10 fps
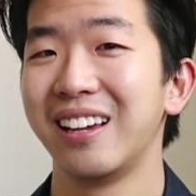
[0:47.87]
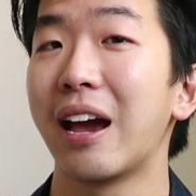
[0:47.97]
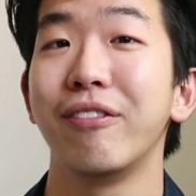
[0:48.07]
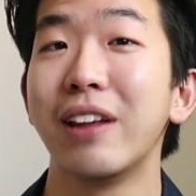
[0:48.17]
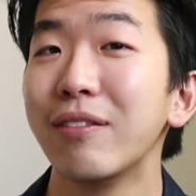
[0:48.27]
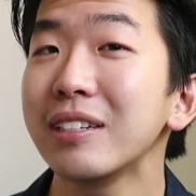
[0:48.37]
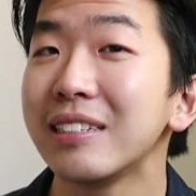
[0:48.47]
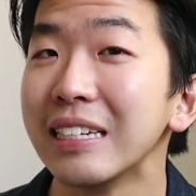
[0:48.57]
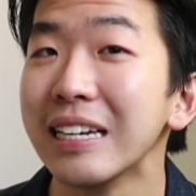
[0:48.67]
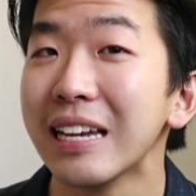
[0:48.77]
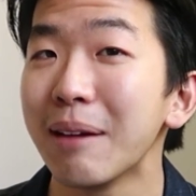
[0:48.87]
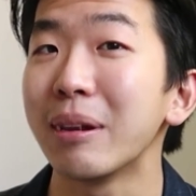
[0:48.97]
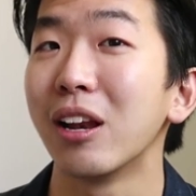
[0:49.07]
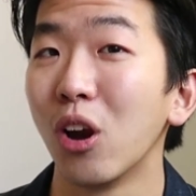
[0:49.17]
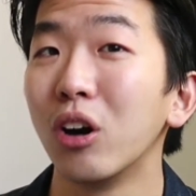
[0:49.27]
I've never seen them
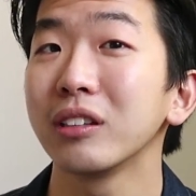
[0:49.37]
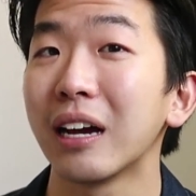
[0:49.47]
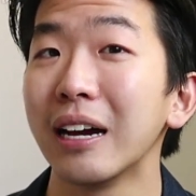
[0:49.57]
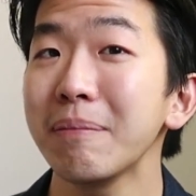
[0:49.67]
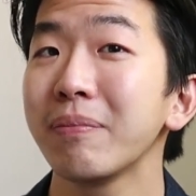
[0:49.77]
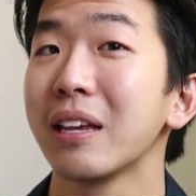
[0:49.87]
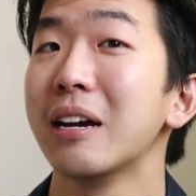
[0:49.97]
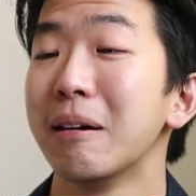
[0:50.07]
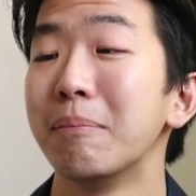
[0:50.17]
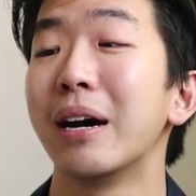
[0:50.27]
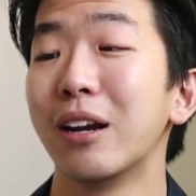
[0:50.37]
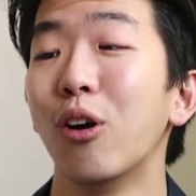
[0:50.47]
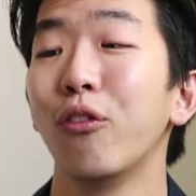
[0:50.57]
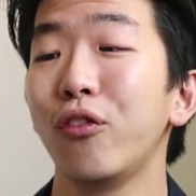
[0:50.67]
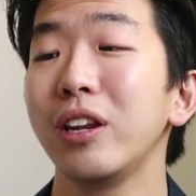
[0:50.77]
in a long time, but
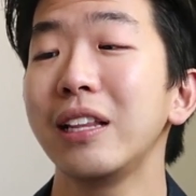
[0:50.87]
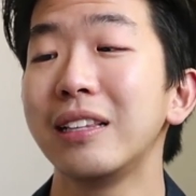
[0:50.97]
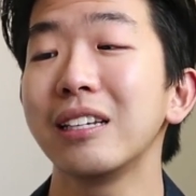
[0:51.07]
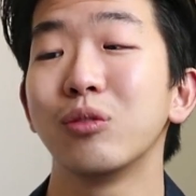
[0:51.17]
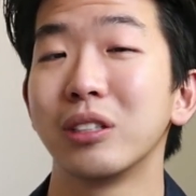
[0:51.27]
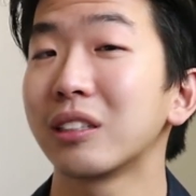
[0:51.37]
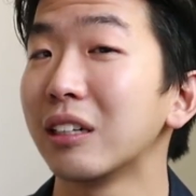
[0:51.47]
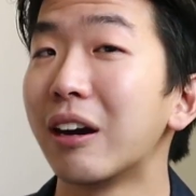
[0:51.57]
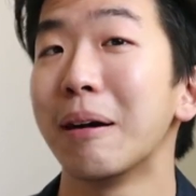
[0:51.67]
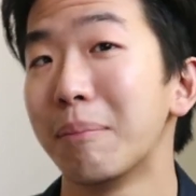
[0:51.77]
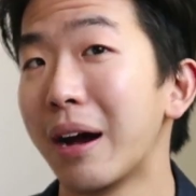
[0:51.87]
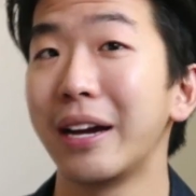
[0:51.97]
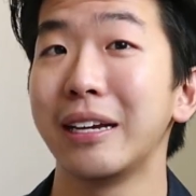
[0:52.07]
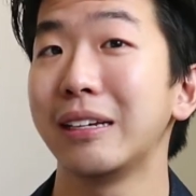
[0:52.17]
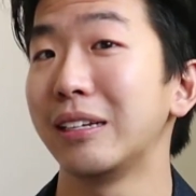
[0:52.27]
hopefully this will stir up
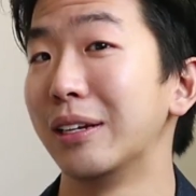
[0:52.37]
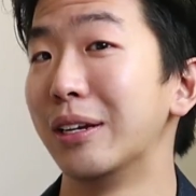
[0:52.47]
my,